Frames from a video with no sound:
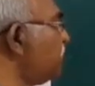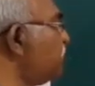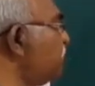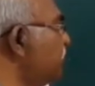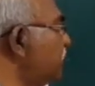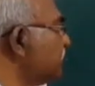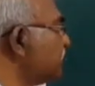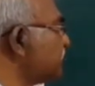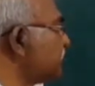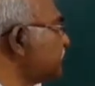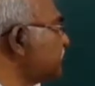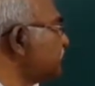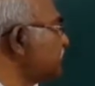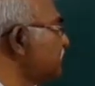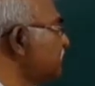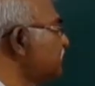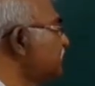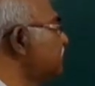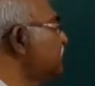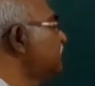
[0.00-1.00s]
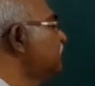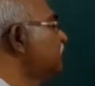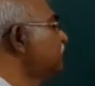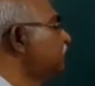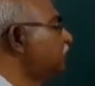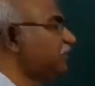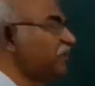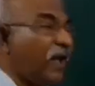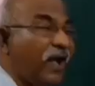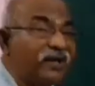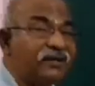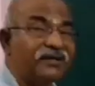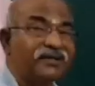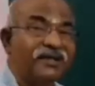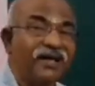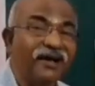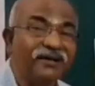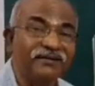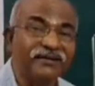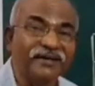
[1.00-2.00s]
numbers do
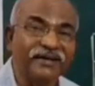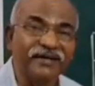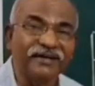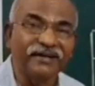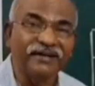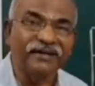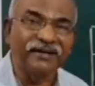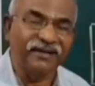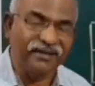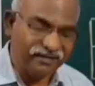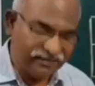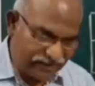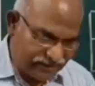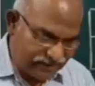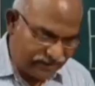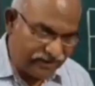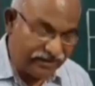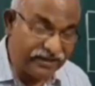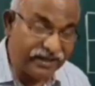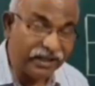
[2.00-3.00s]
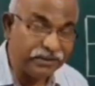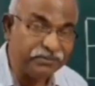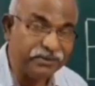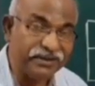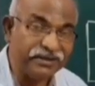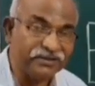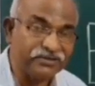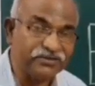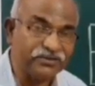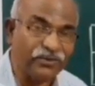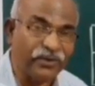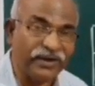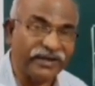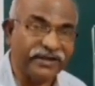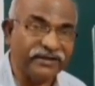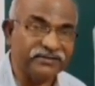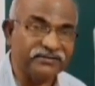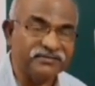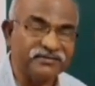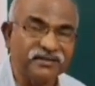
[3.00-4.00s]
not occur in neighboring
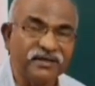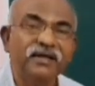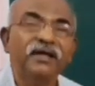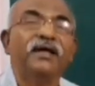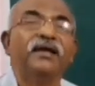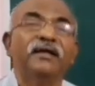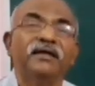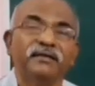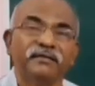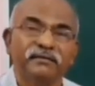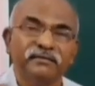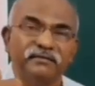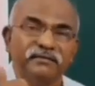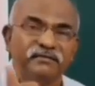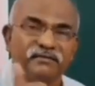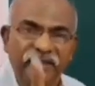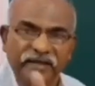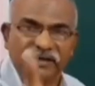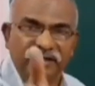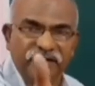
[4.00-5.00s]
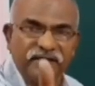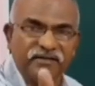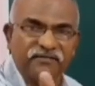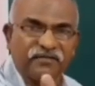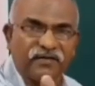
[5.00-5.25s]
squares. Think